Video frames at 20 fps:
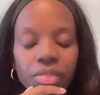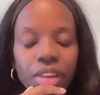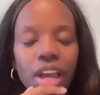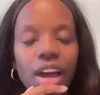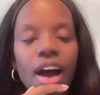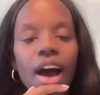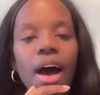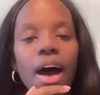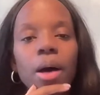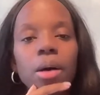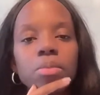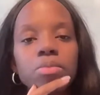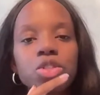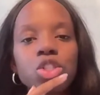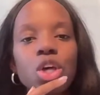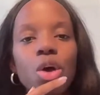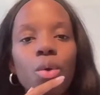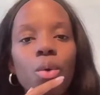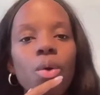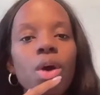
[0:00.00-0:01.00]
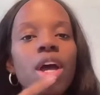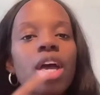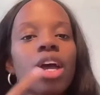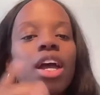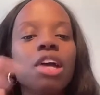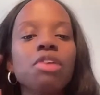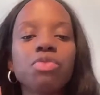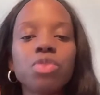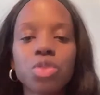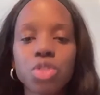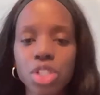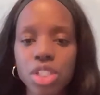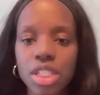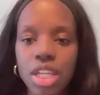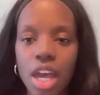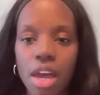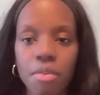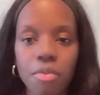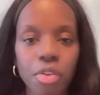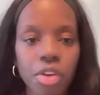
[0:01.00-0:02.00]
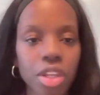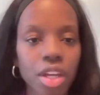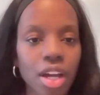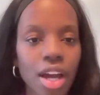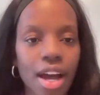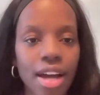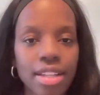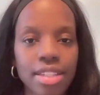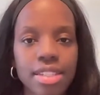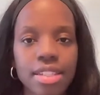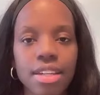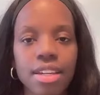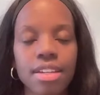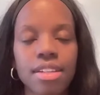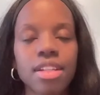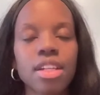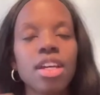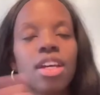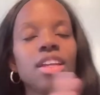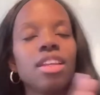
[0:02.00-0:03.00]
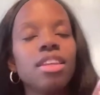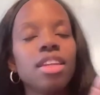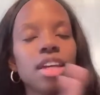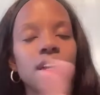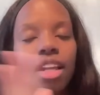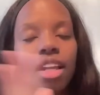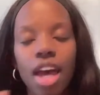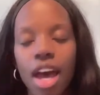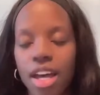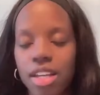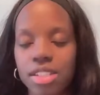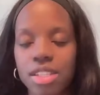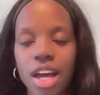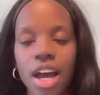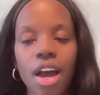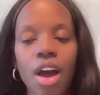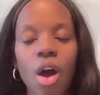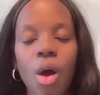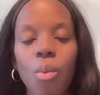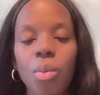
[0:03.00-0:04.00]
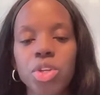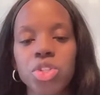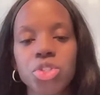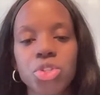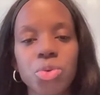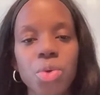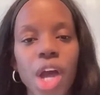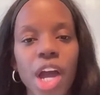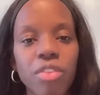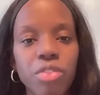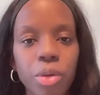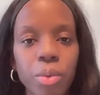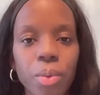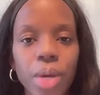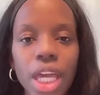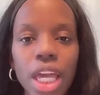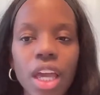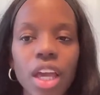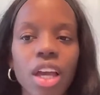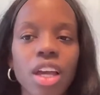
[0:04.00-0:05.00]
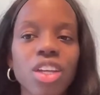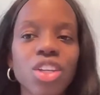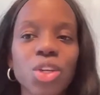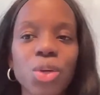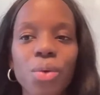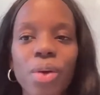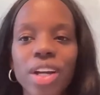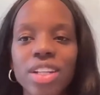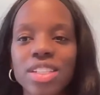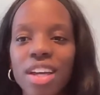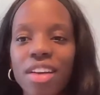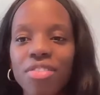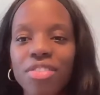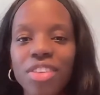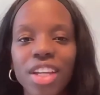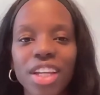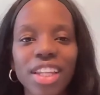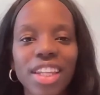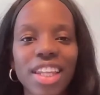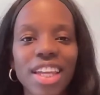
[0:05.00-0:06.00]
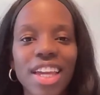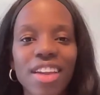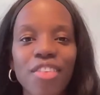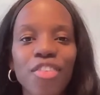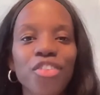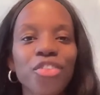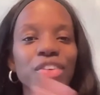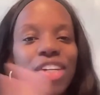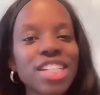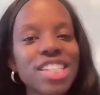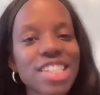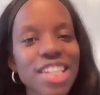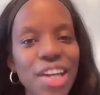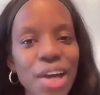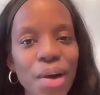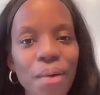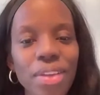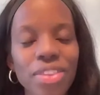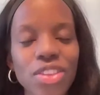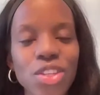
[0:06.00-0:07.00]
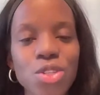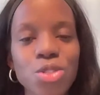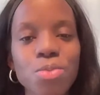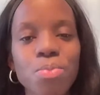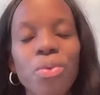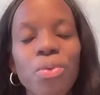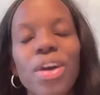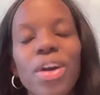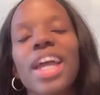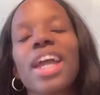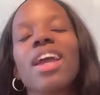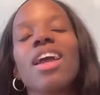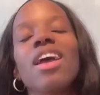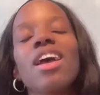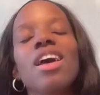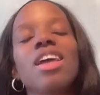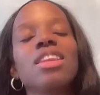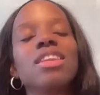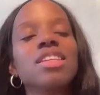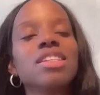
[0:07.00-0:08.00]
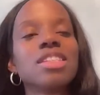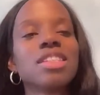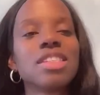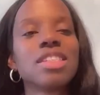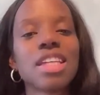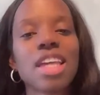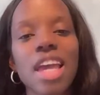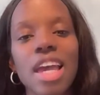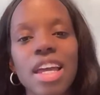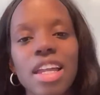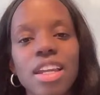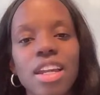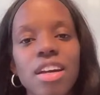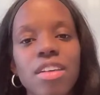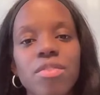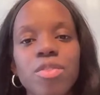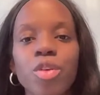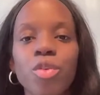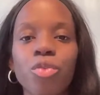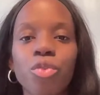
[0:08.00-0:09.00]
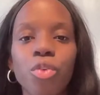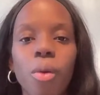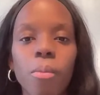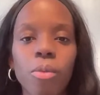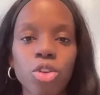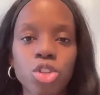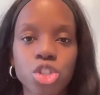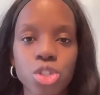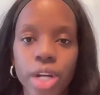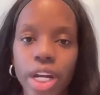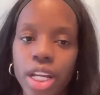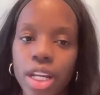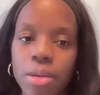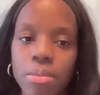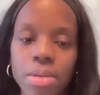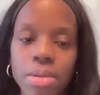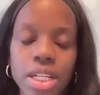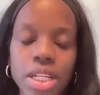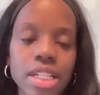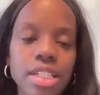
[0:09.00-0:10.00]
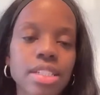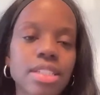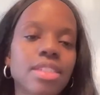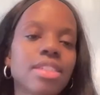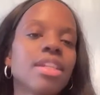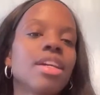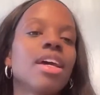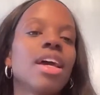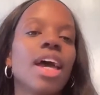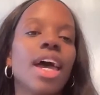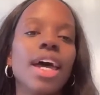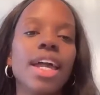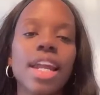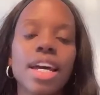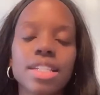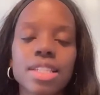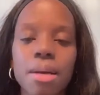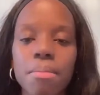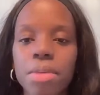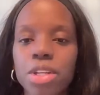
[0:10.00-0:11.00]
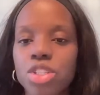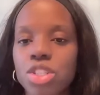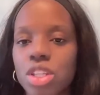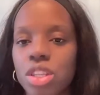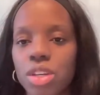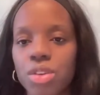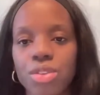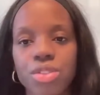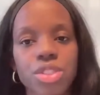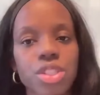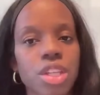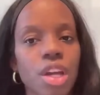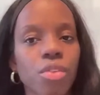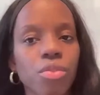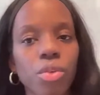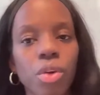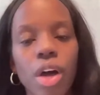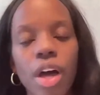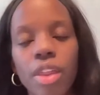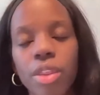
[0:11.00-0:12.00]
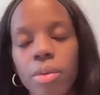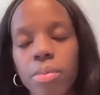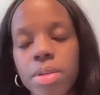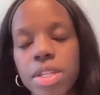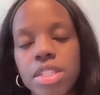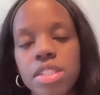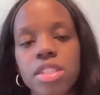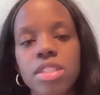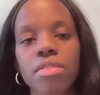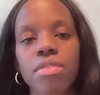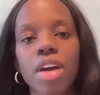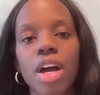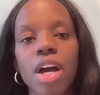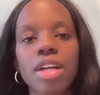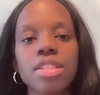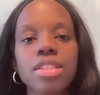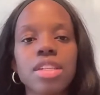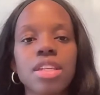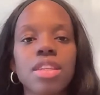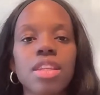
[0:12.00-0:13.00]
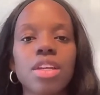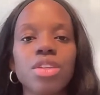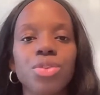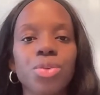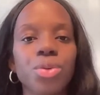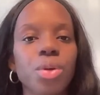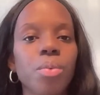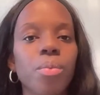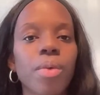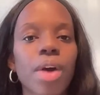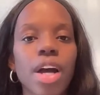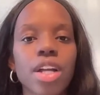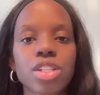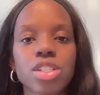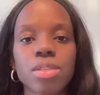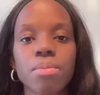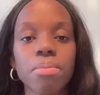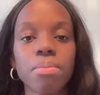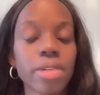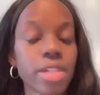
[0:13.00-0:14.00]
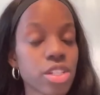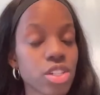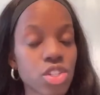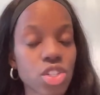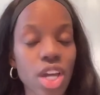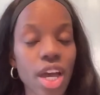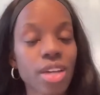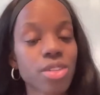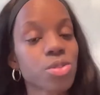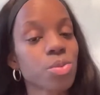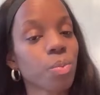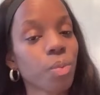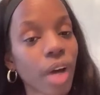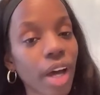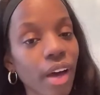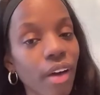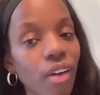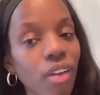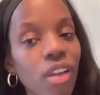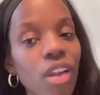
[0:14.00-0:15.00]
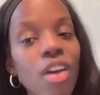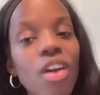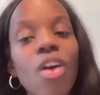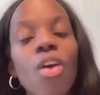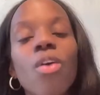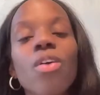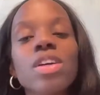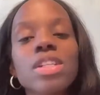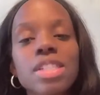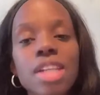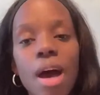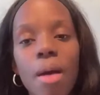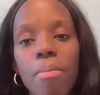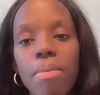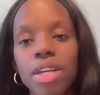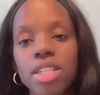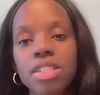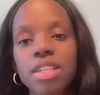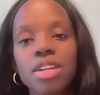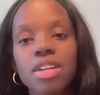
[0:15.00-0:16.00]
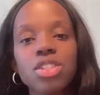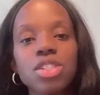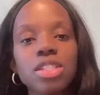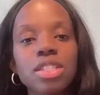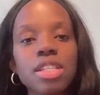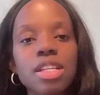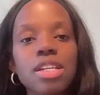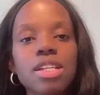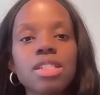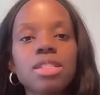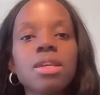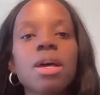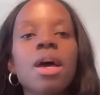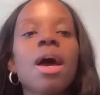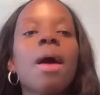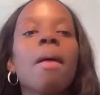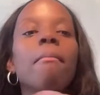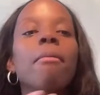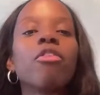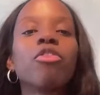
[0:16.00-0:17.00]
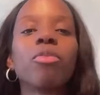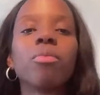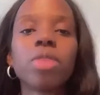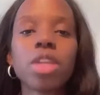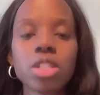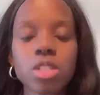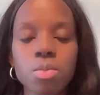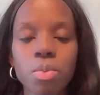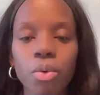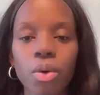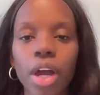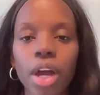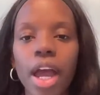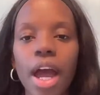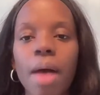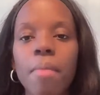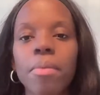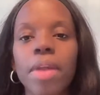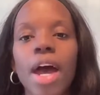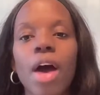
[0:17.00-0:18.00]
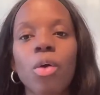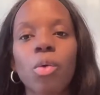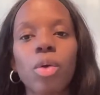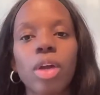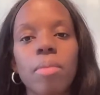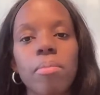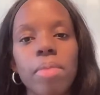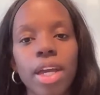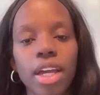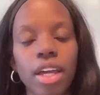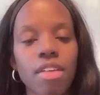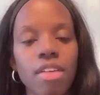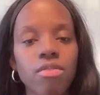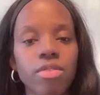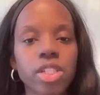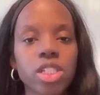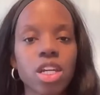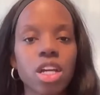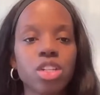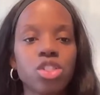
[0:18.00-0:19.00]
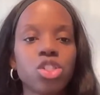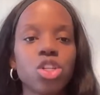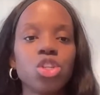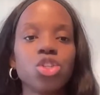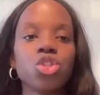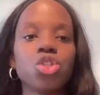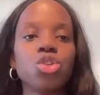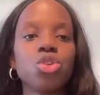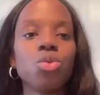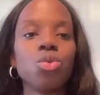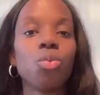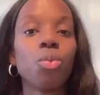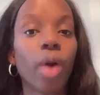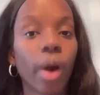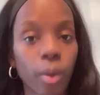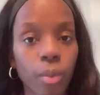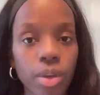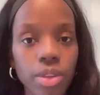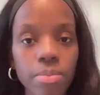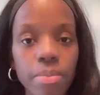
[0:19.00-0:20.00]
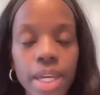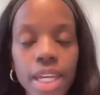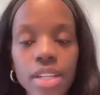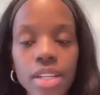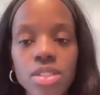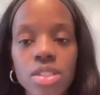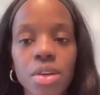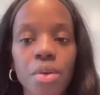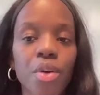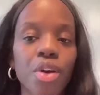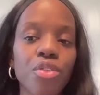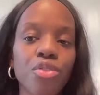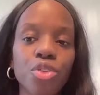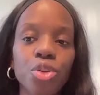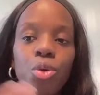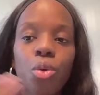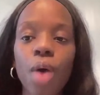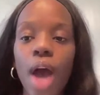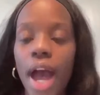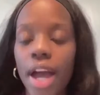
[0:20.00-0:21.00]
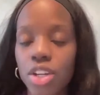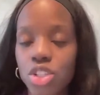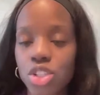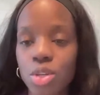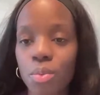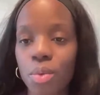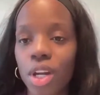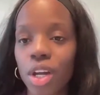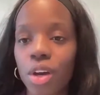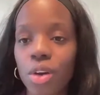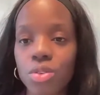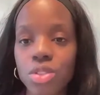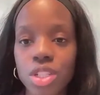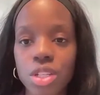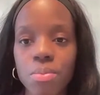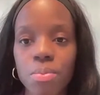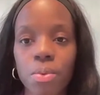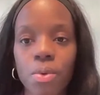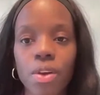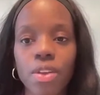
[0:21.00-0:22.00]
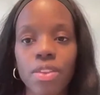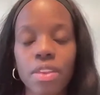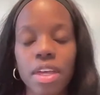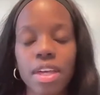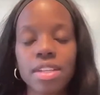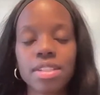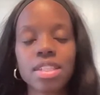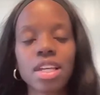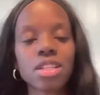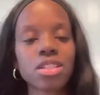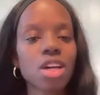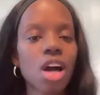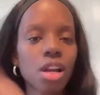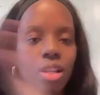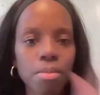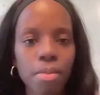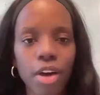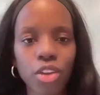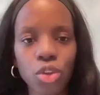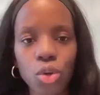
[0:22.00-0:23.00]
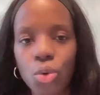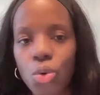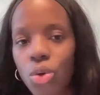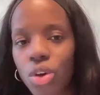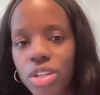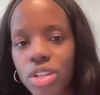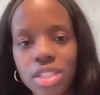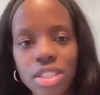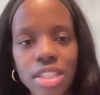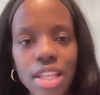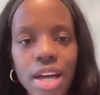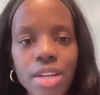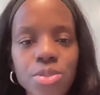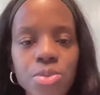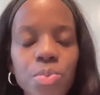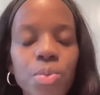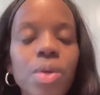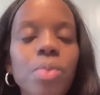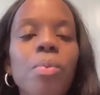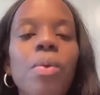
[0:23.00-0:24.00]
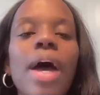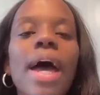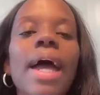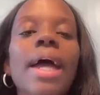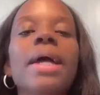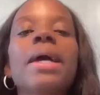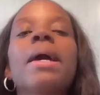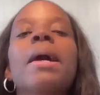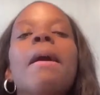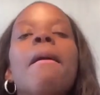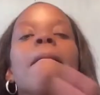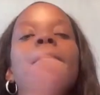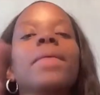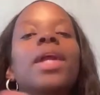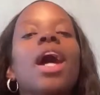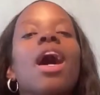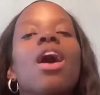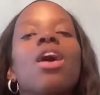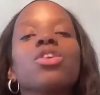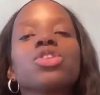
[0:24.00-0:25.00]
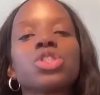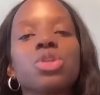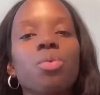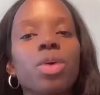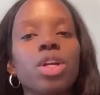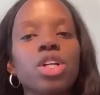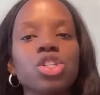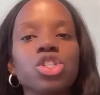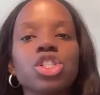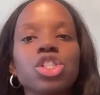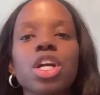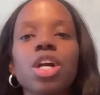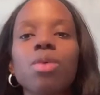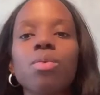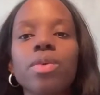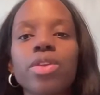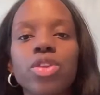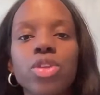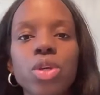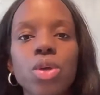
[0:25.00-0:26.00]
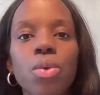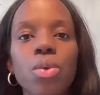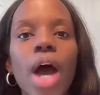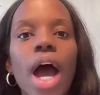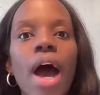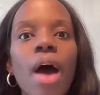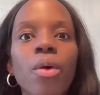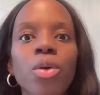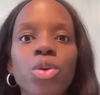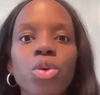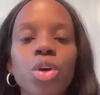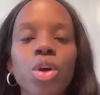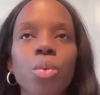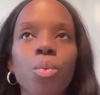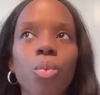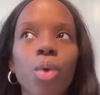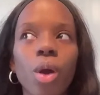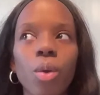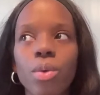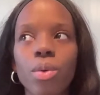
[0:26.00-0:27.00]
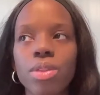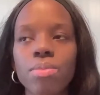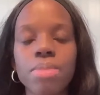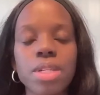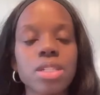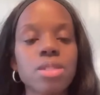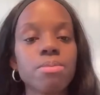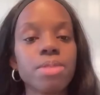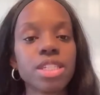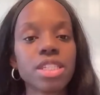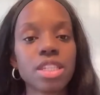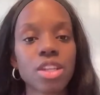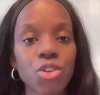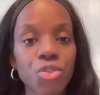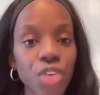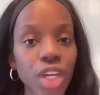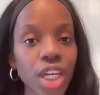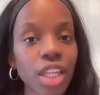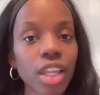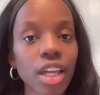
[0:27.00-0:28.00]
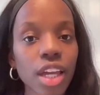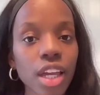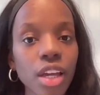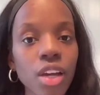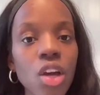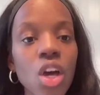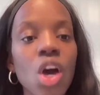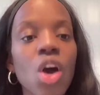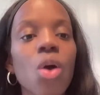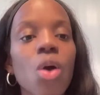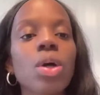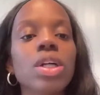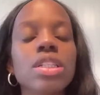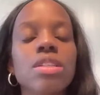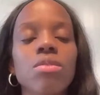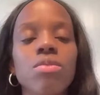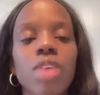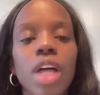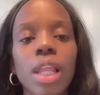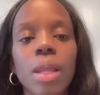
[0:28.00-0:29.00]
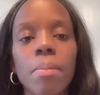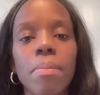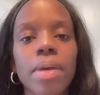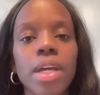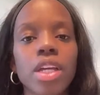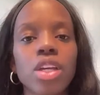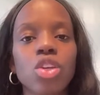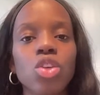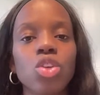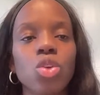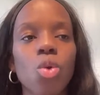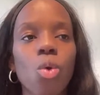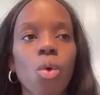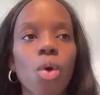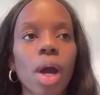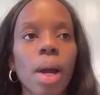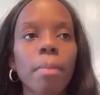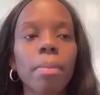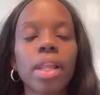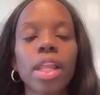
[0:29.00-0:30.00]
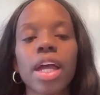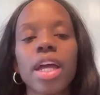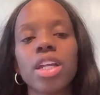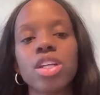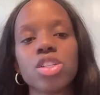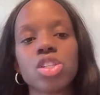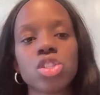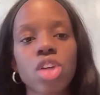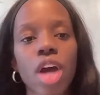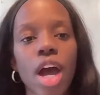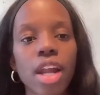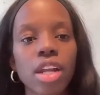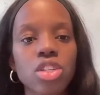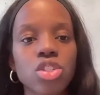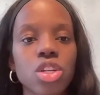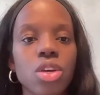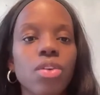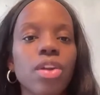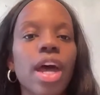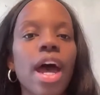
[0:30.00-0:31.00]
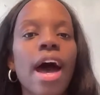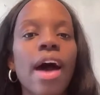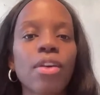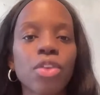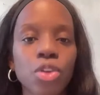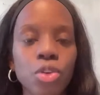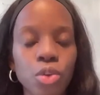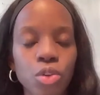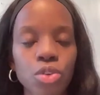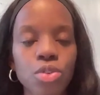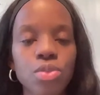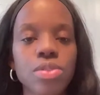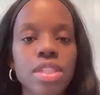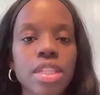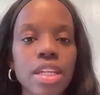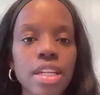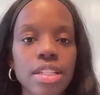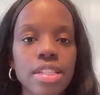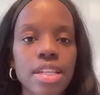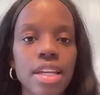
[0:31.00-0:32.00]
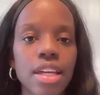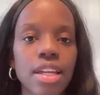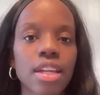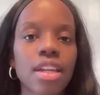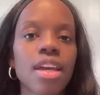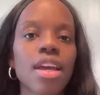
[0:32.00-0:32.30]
So if you just came for the content, then as I always do every week, you are definitely free to go at this point. This is the end of the formal training piece. And as I mentioned, there are several other pieces of content that you can watch and binge as well on topics such as this. But from this point, I'm now going to make an invitation to work with me. So if you actually want to go deeper in this, I talked about the course, and that's one way. But I also want to share with you how you can work with me specifically on developing your plan and strategy on how you'll use LinkedIn.